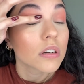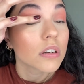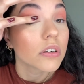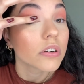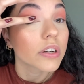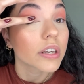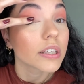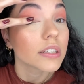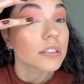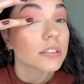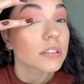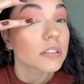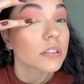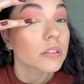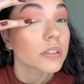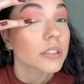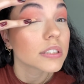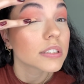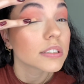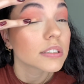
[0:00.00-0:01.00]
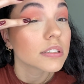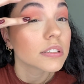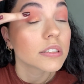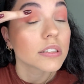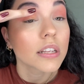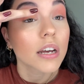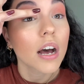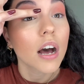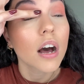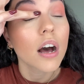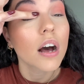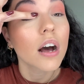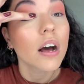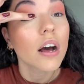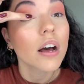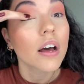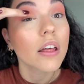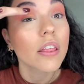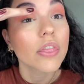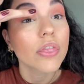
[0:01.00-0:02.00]
Okay, so it's
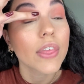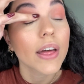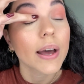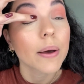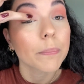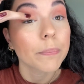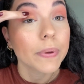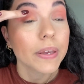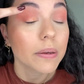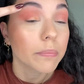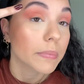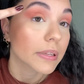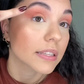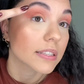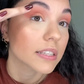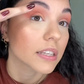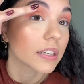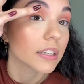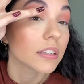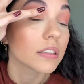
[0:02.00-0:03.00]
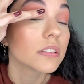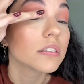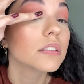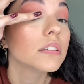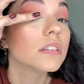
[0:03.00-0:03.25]
not that pigmented.